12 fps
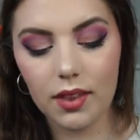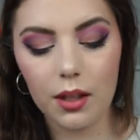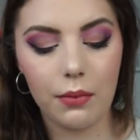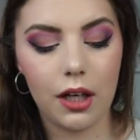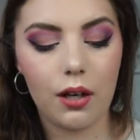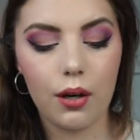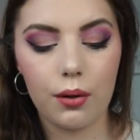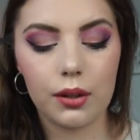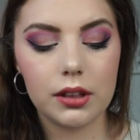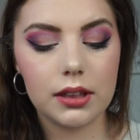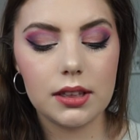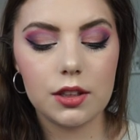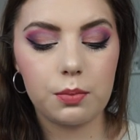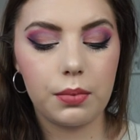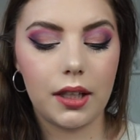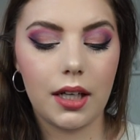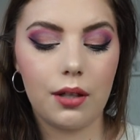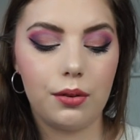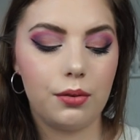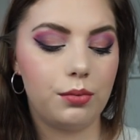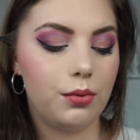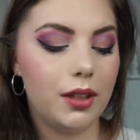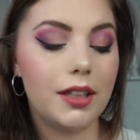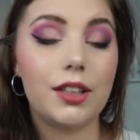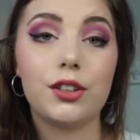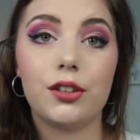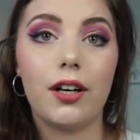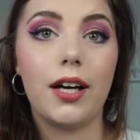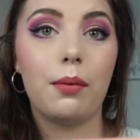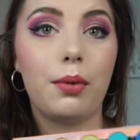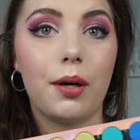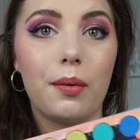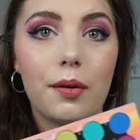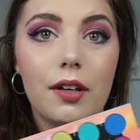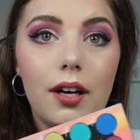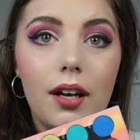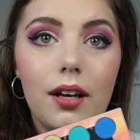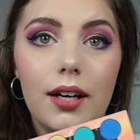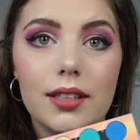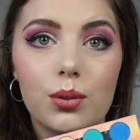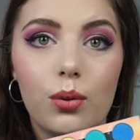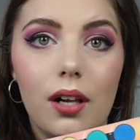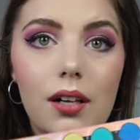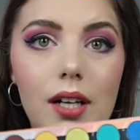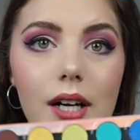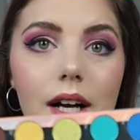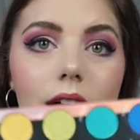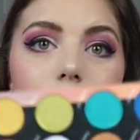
my oranges, but I really enjoy a purple color as well.